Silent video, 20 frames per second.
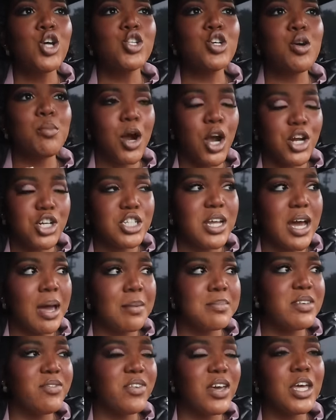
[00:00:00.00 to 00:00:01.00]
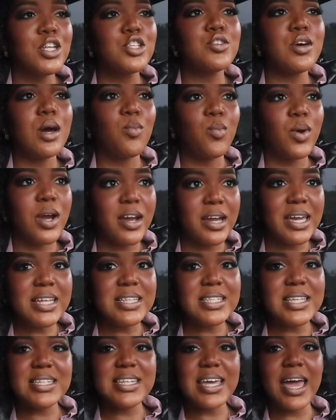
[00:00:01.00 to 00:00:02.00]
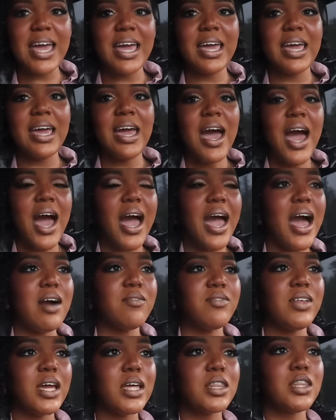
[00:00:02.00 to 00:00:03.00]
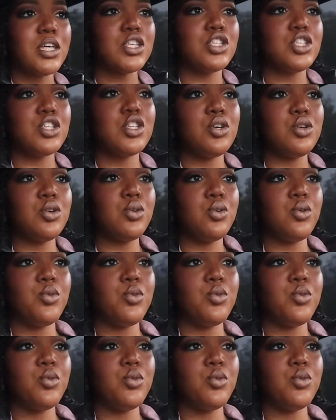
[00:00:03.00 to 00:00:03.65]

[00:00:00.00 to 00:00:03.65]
to a March of Dimes event. So I'm wearing it today. I have like this new